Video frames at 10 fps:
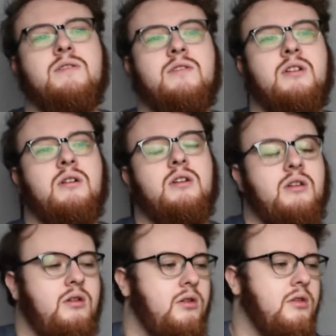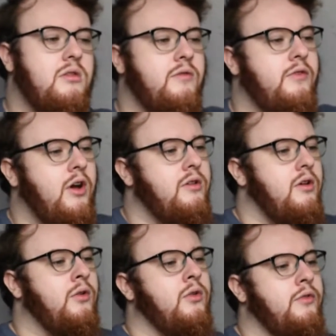of, the
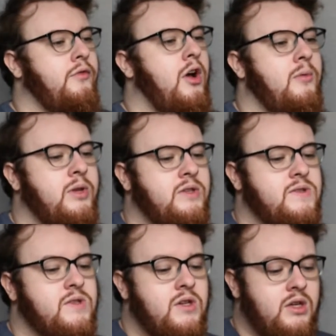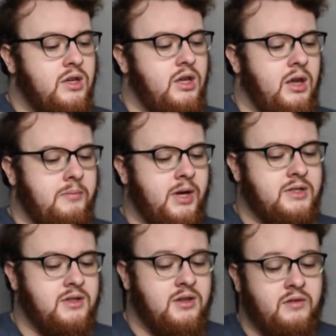whole farming's
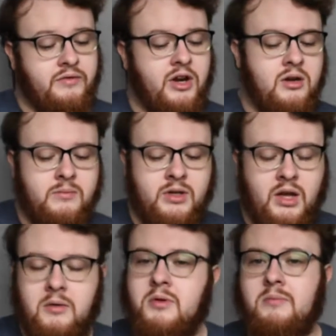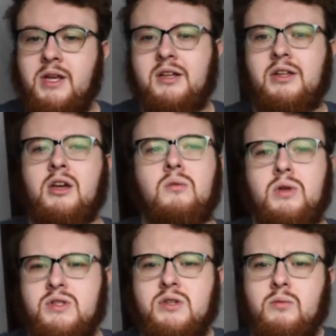impact on the environment, I would immediately go,
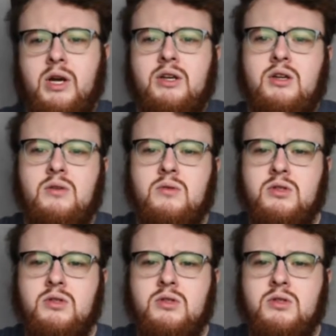well, so why are you